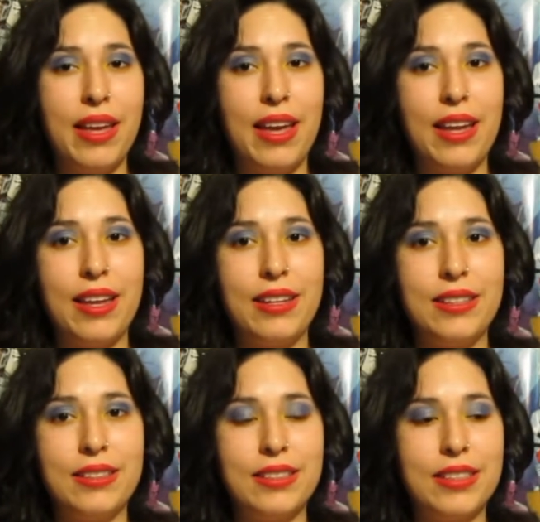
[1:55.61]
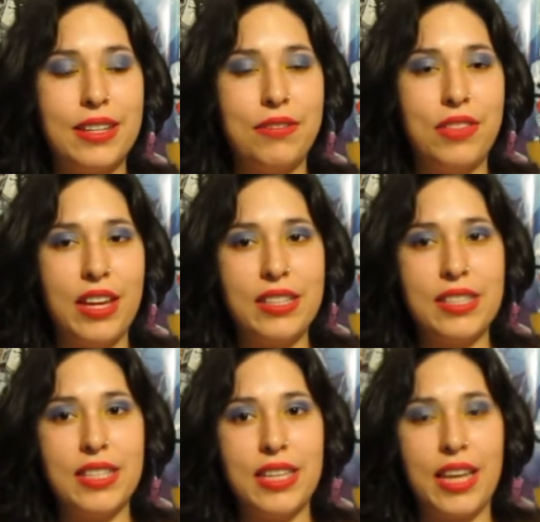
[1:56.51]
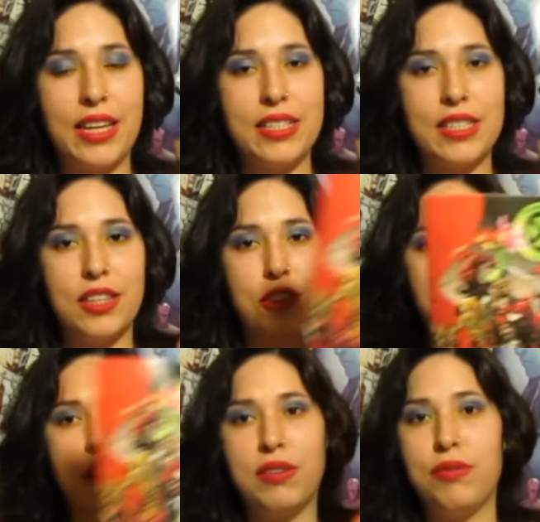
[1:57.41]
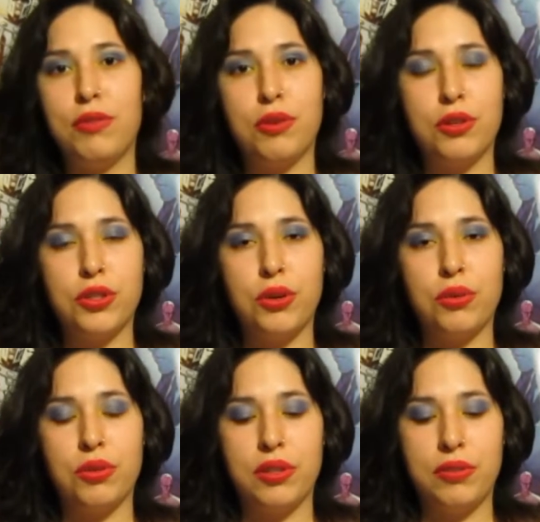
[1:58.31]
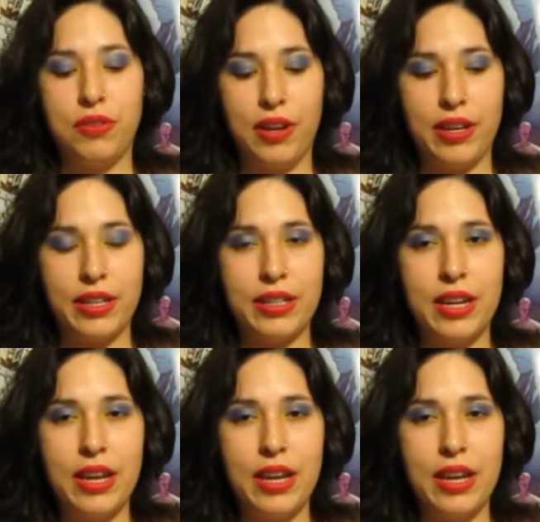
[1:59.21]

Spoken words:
and if that's the case, then 3 and 4 are totally fine.